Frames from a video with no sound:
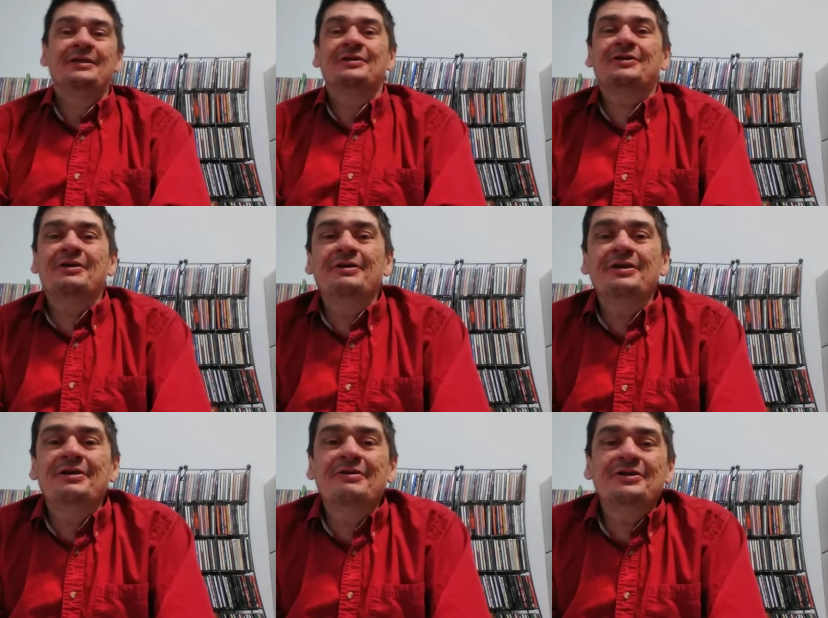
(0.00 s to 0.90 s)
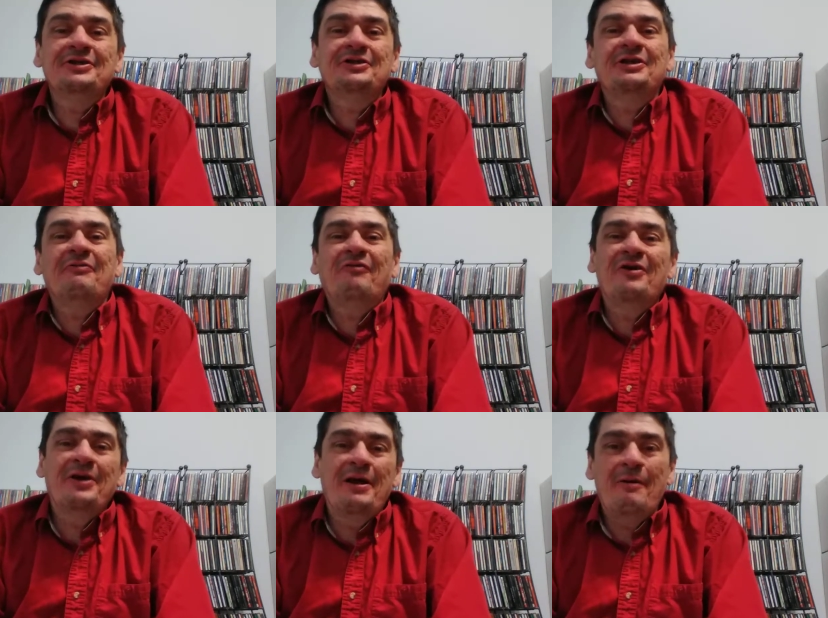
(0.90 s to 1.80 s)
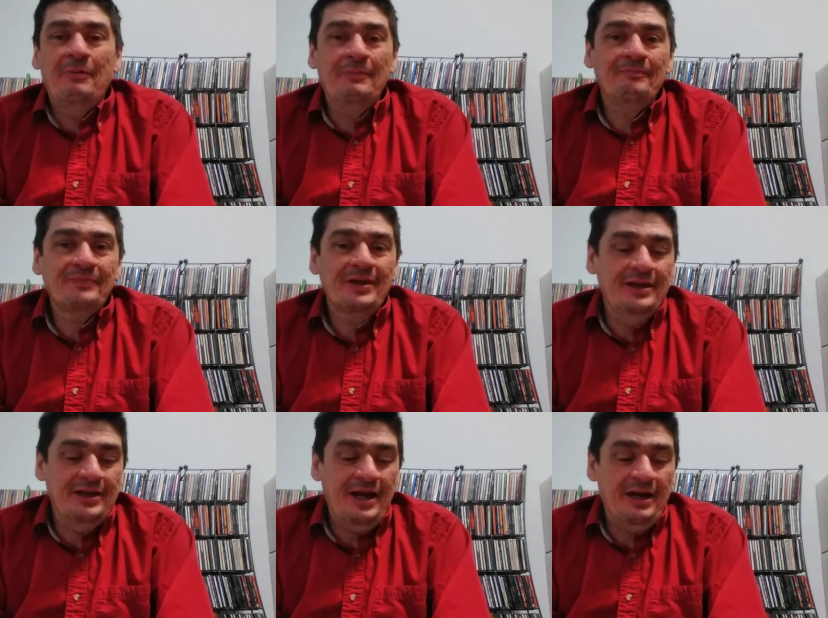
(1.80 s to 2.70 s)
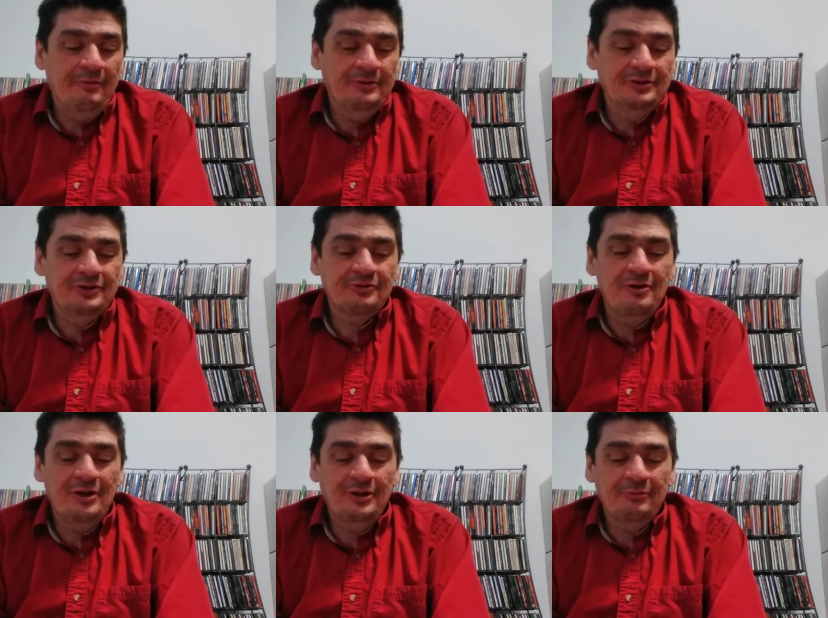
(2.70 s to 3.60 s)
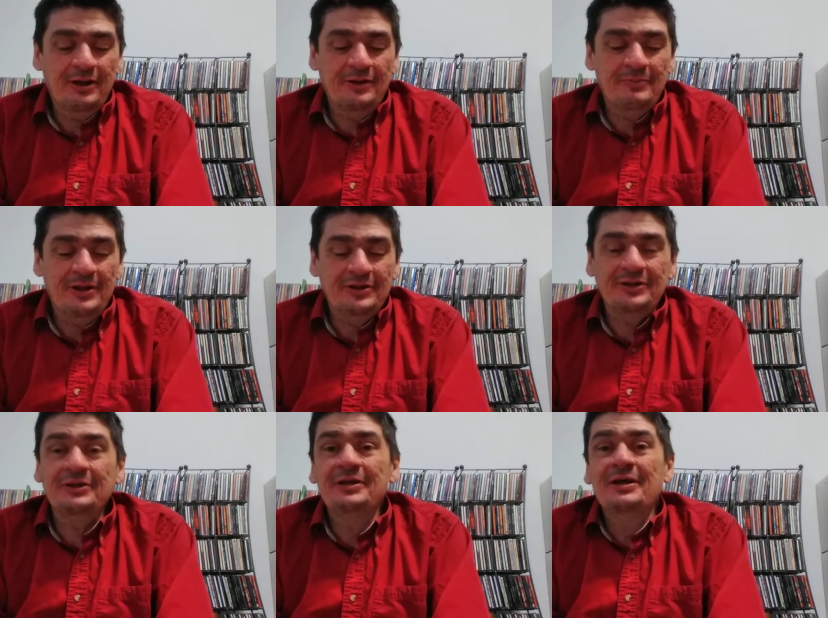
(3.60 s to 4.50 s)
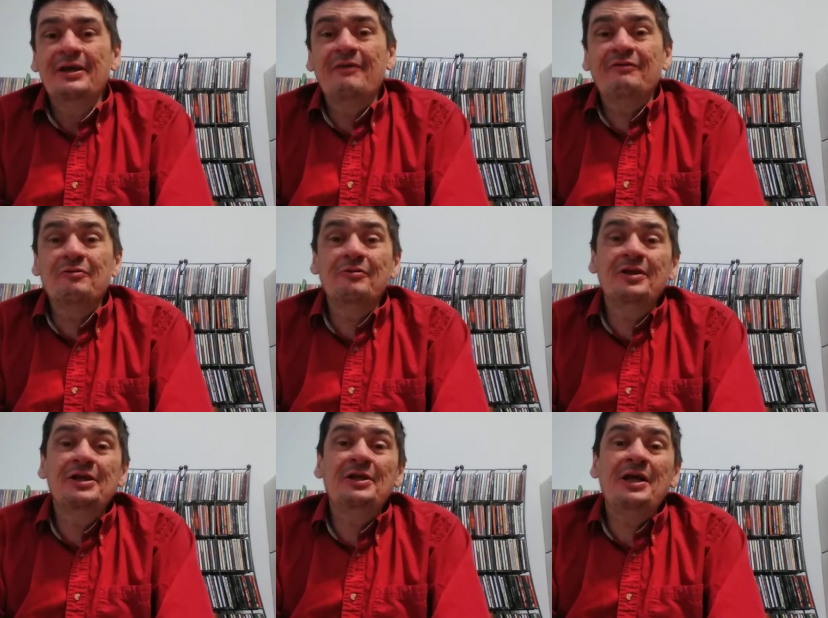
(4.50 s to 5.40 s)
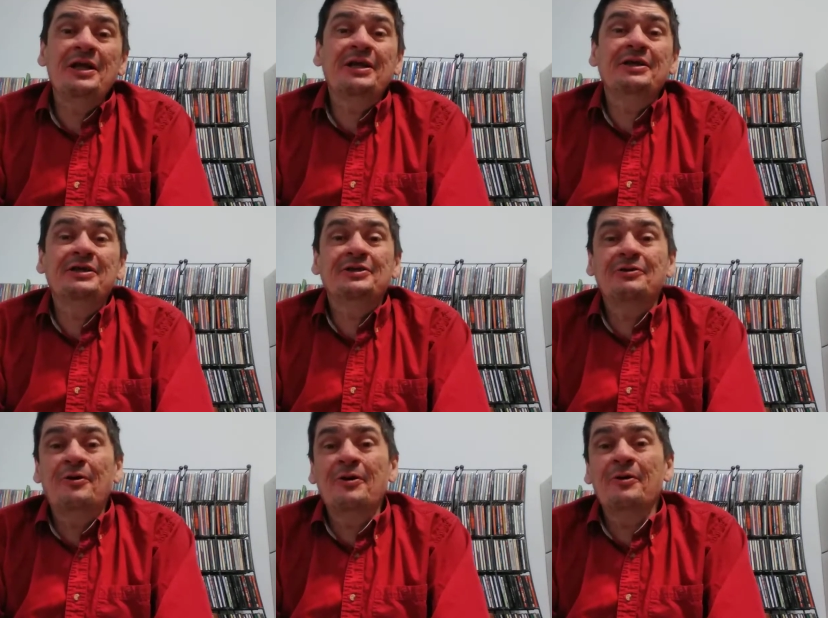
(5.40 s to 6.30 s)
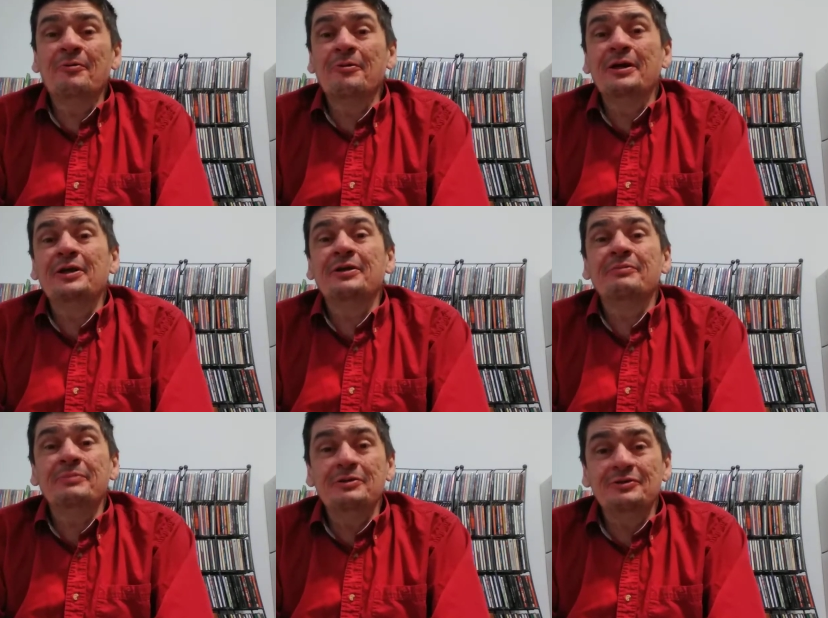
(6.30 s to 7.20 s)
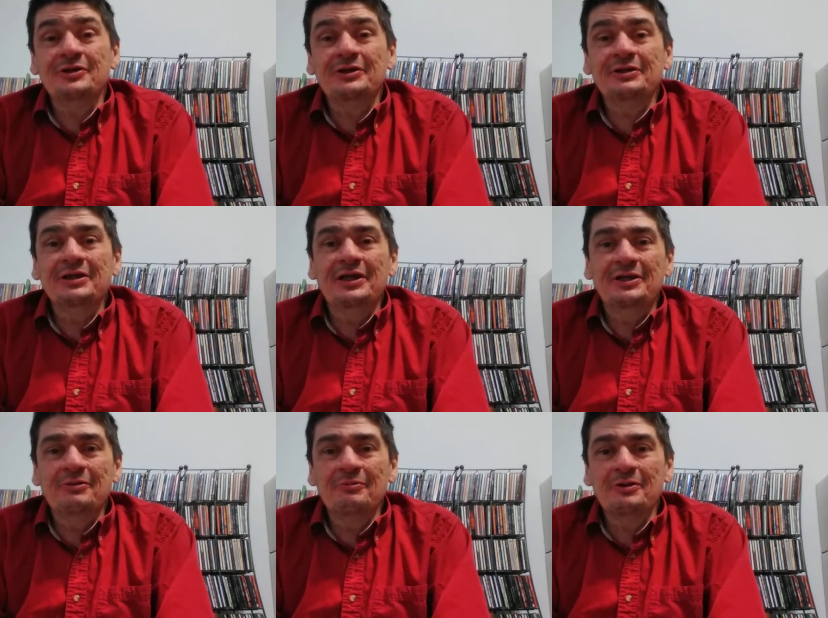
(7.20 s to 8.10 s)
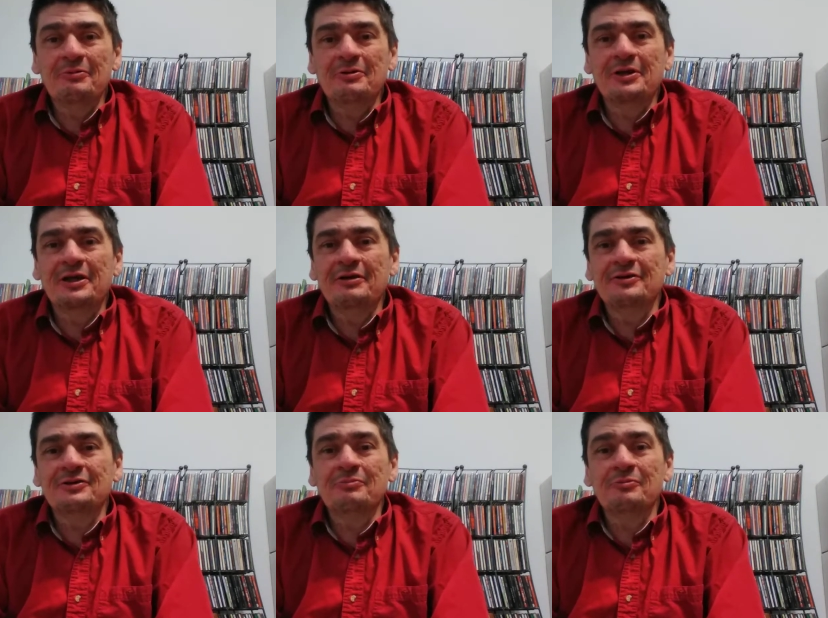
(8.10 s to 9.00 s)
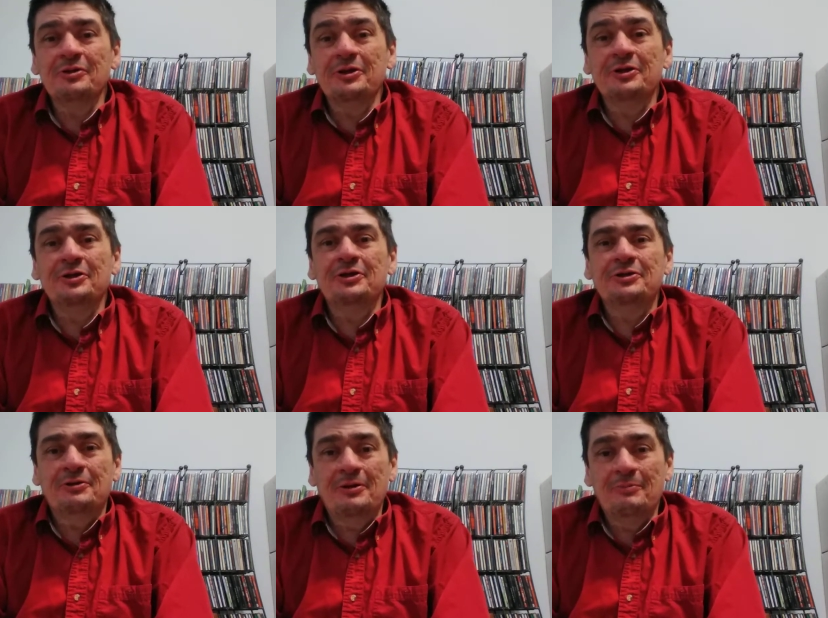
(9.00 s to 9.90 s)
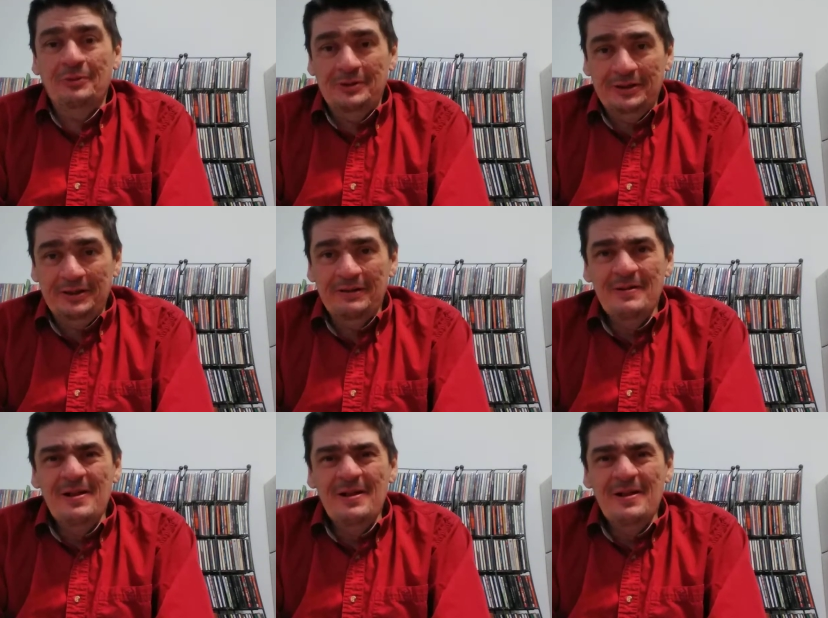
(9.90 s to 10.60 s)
So, it's just a fun album, and I would strongly recommend it. If you really like guitar-oriented music and you really want to hear some really good guitar playing,